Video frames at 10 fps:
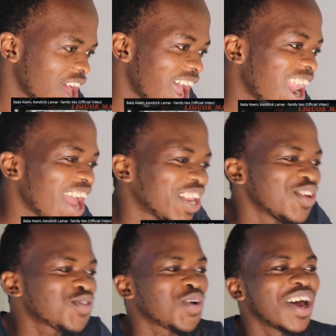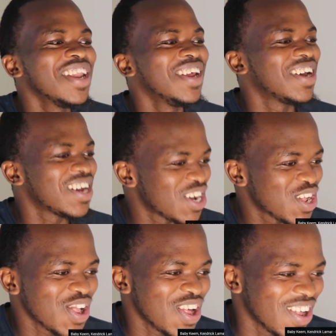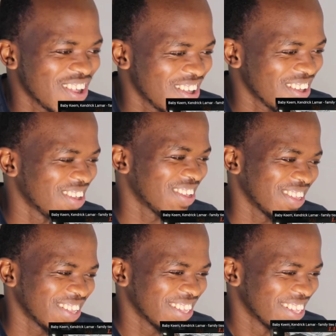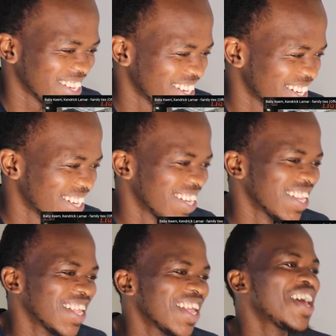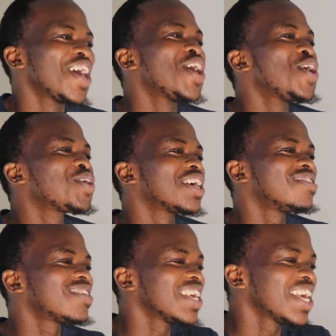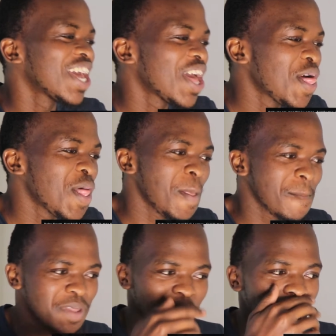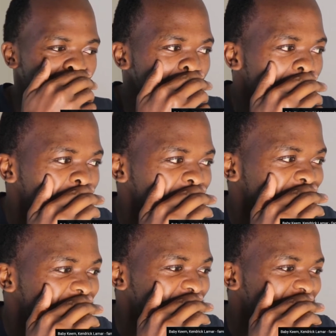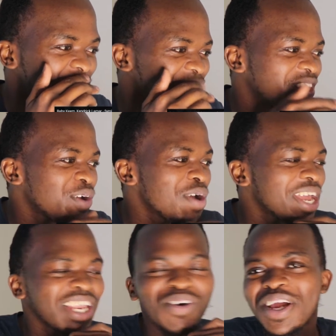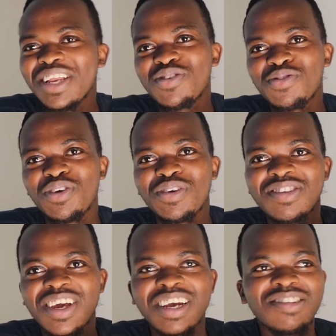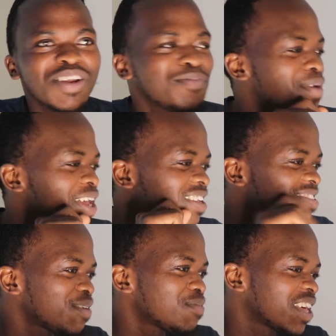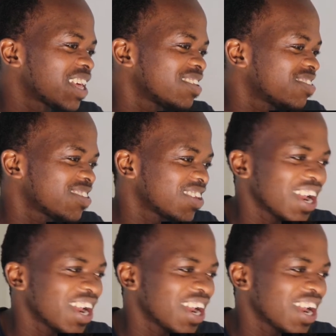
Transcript: I like this one. Beat him up. Beat him up. Beat him up. You can see, like, I'm not sure. The way this video is directed, man, it's something else,